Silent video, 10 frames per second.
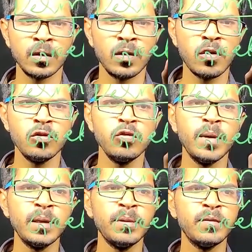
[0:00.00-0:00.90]
So you
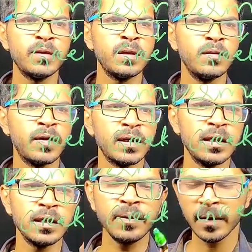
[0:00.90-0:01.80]
might be
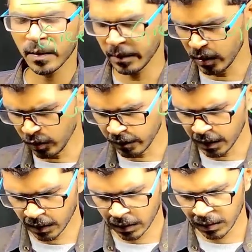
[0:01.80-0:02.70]
wondering, many of
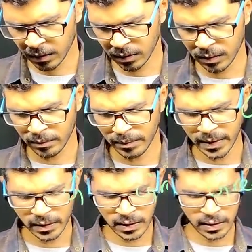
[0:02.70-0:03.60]
the
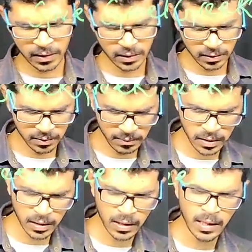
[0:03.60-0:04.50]
medical terms
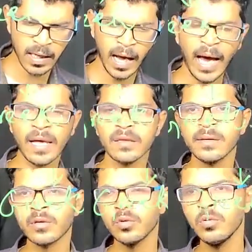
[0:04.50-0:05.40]
have
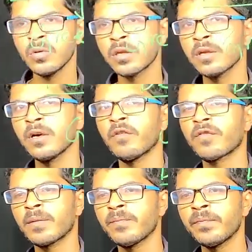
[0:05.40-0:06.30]
their roots
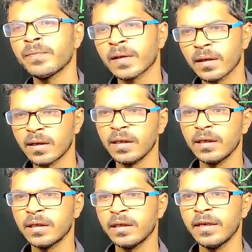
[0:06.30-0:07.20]
from
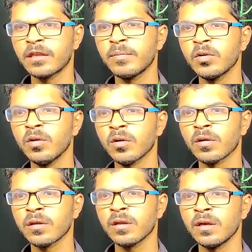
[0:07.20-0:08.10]
Greek. It's
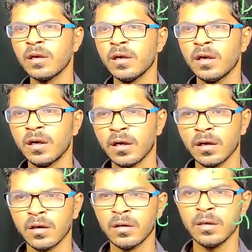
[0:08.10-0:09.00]
because
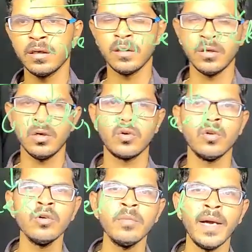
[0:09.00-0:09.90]

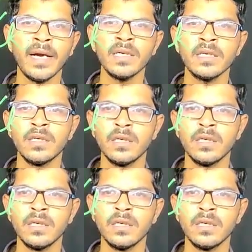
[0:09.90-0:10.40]
long back,